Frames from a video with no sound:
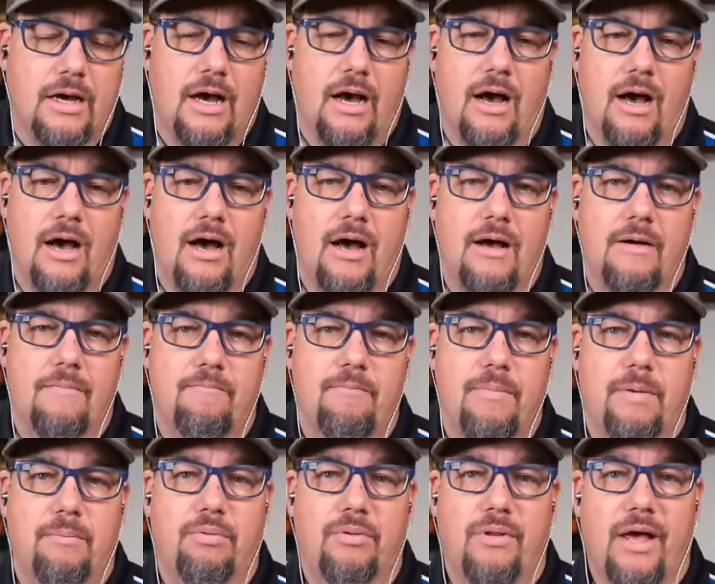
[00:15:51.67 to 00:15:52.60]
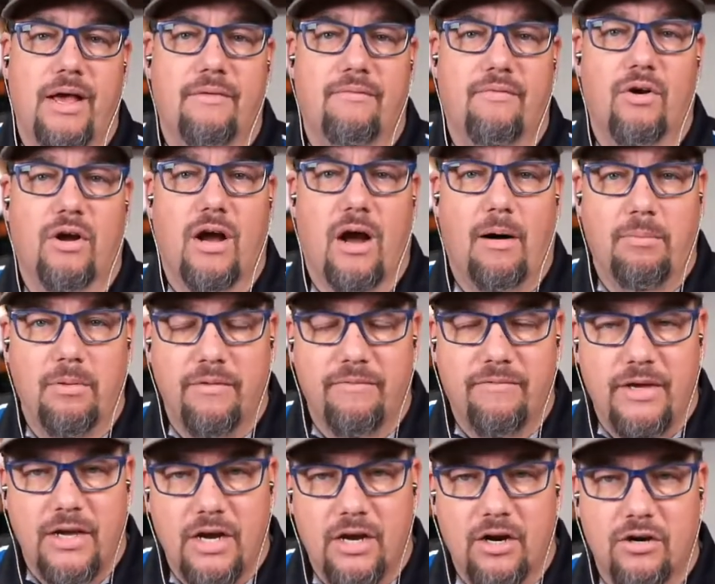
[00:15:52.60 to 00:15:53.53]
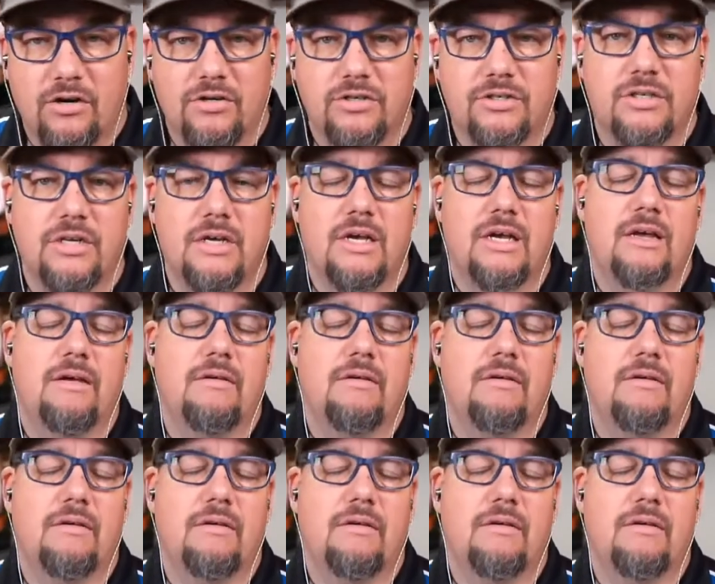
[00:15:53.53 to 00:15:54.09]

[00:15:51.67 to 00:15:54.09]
Been playing for a couple of years.